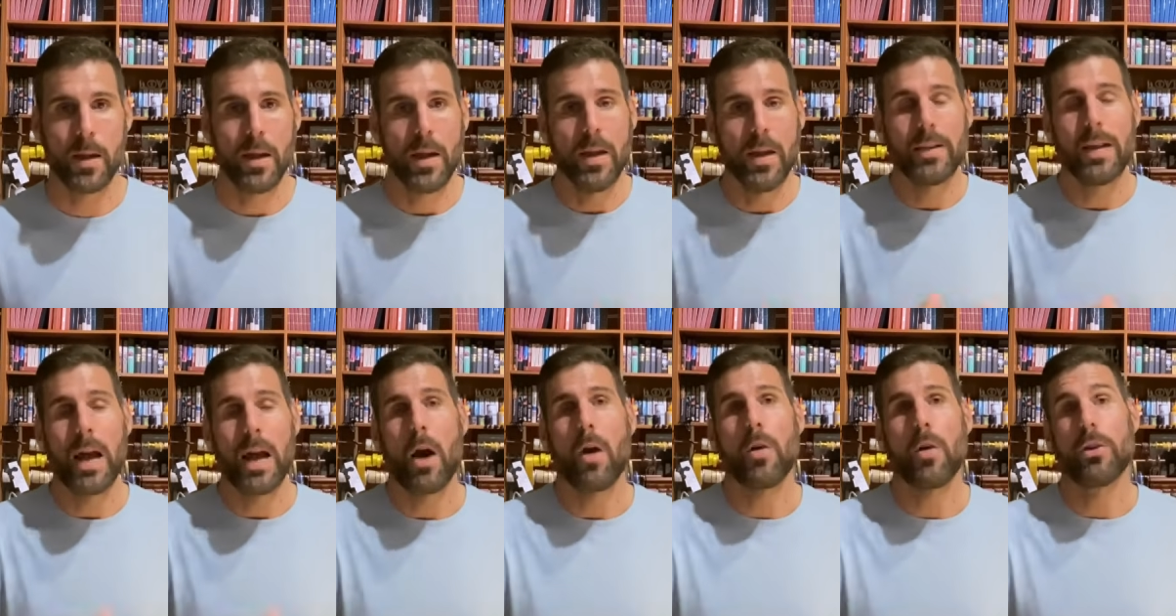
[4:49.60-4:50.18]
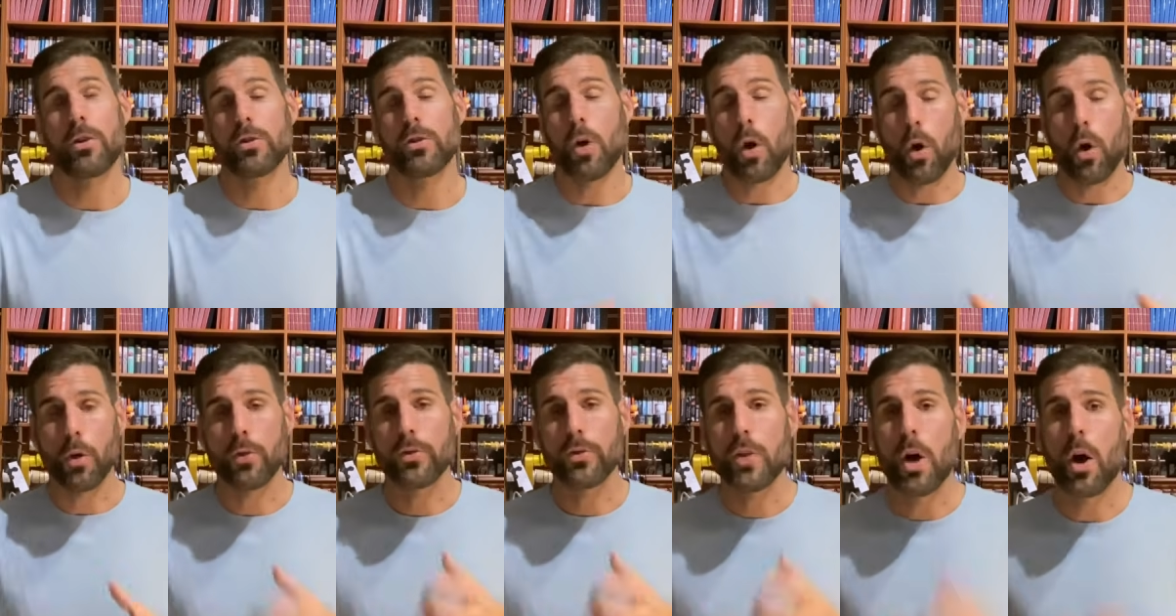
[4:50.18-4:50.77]
Now, there's
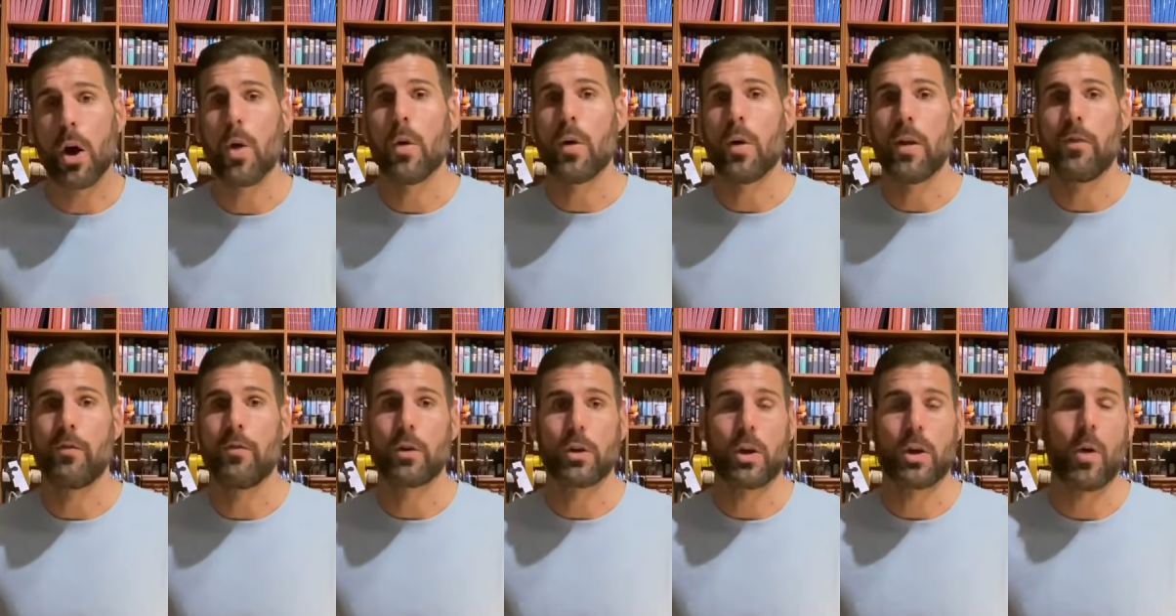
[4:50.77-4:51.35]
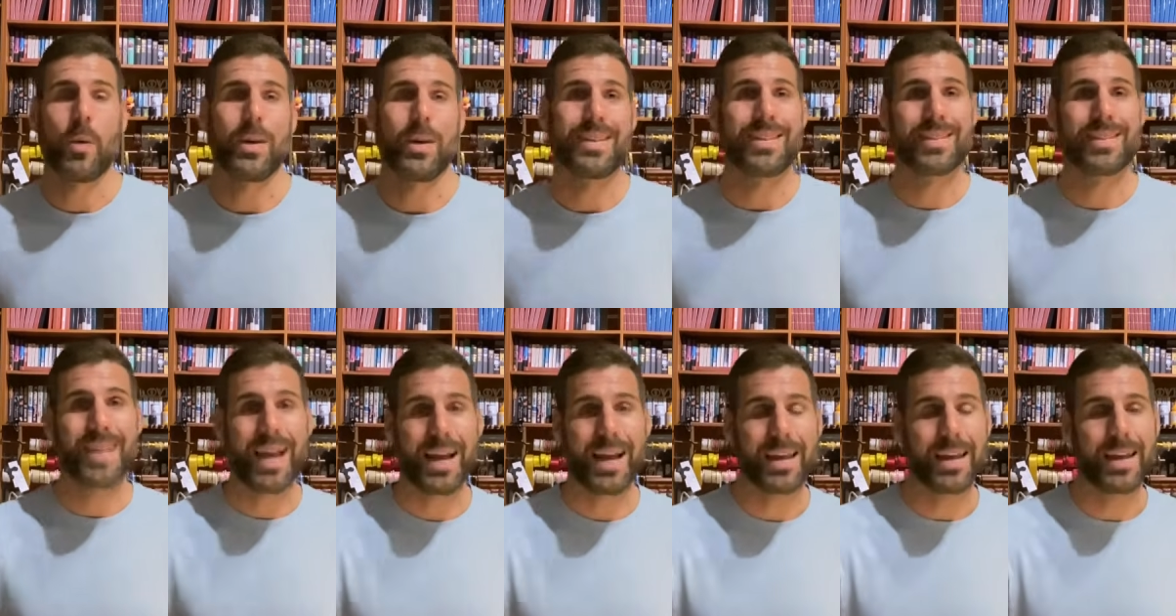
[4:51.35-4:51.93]
also, if you're going
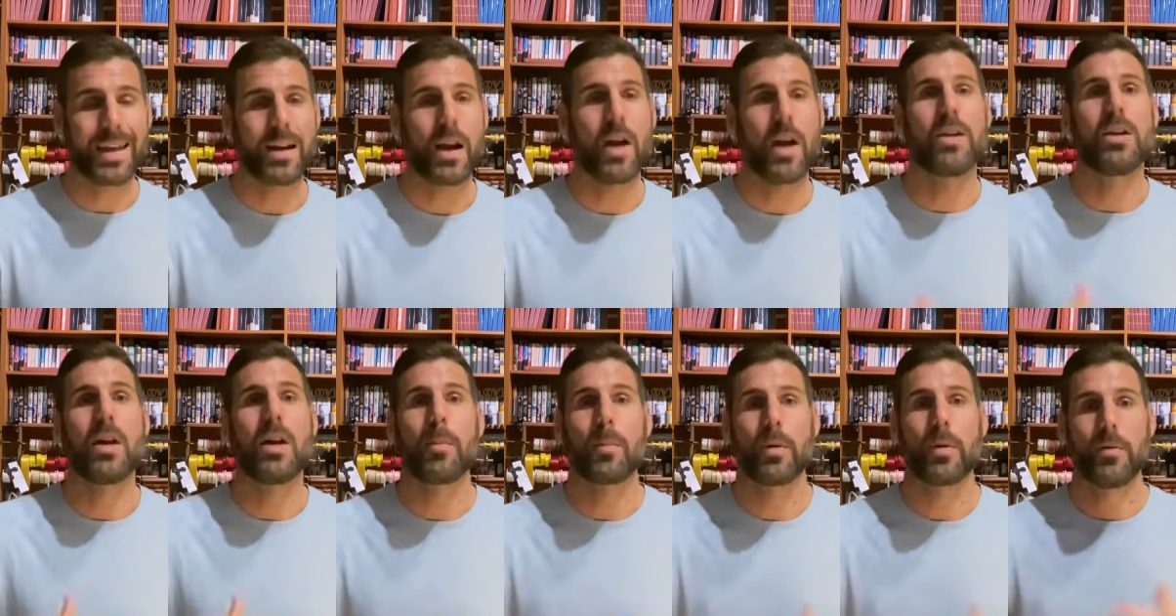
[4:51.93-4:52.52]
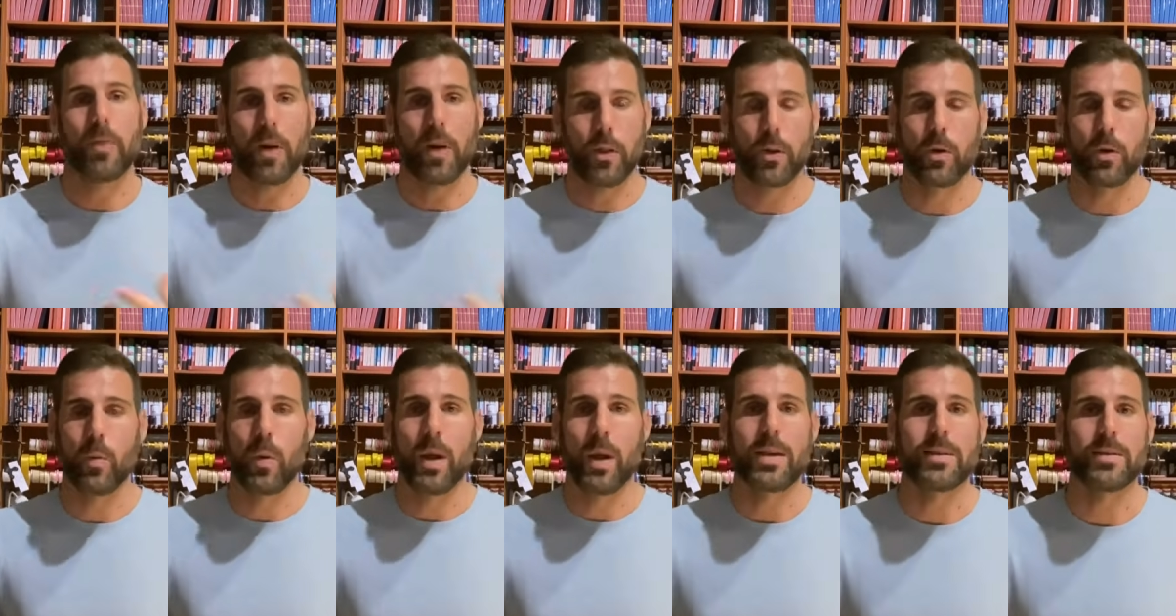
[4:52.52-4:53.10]
second, a number of other
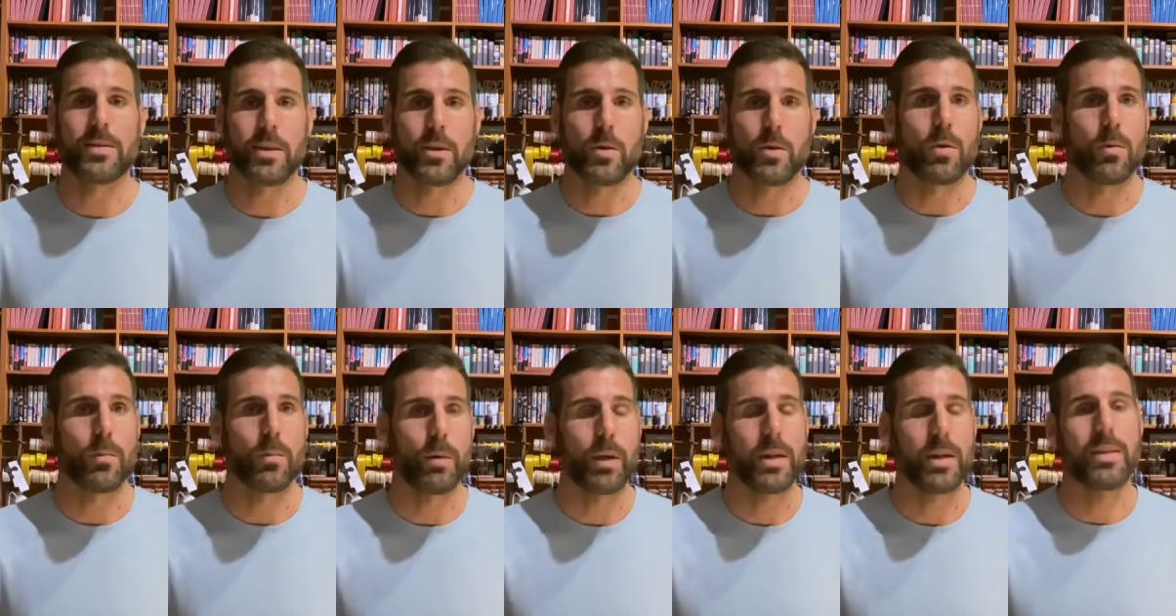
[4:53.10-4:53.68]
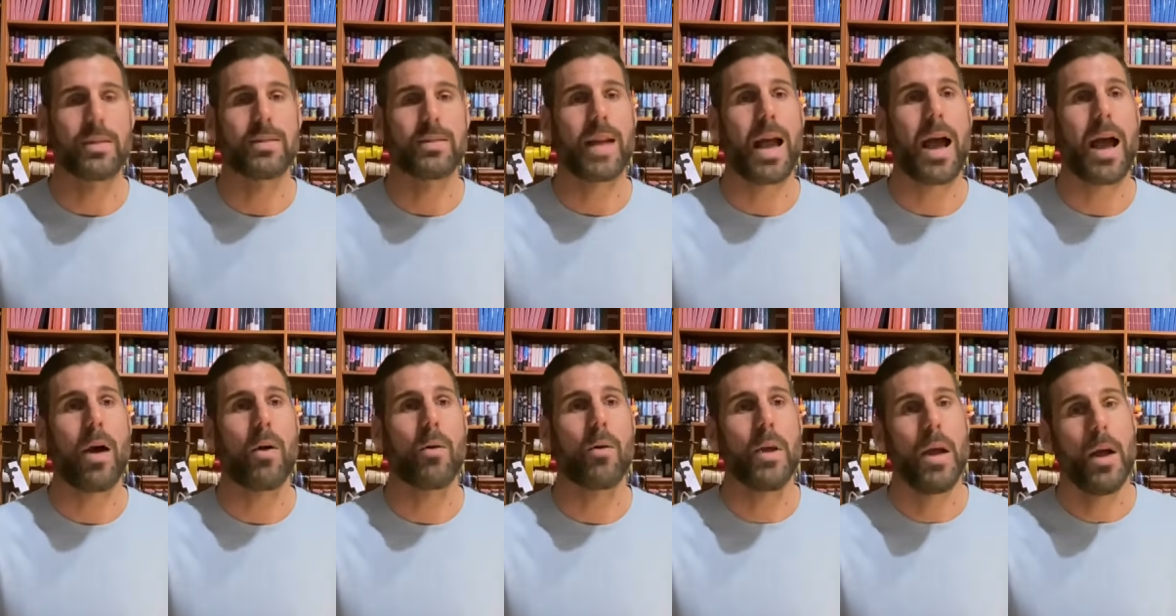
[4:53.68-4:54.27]
ways that you can play this
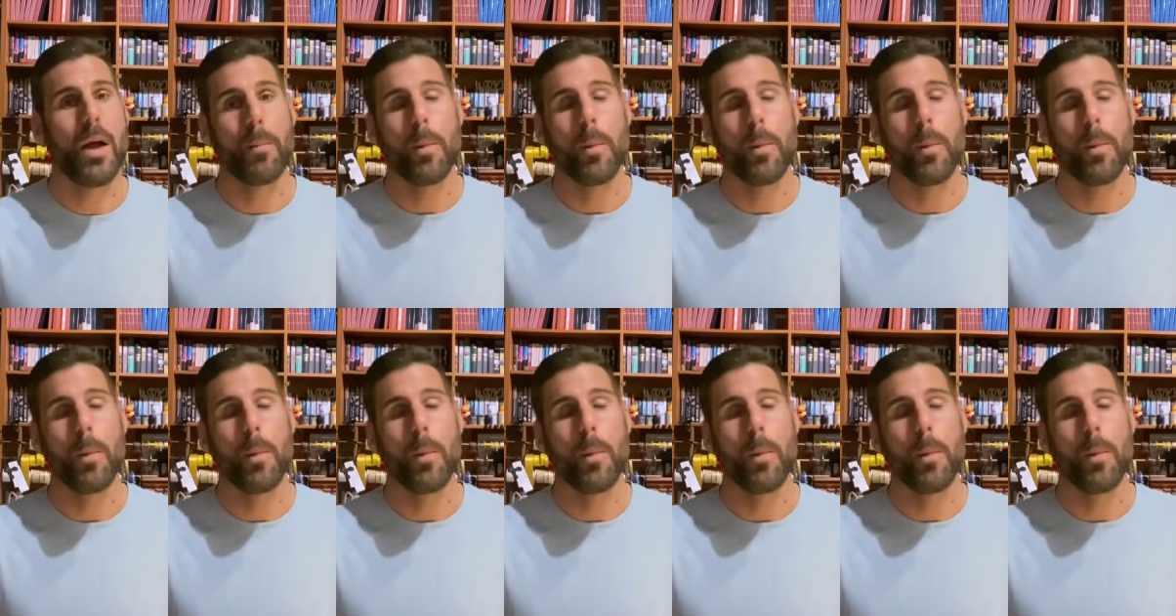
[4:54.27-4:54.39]
out.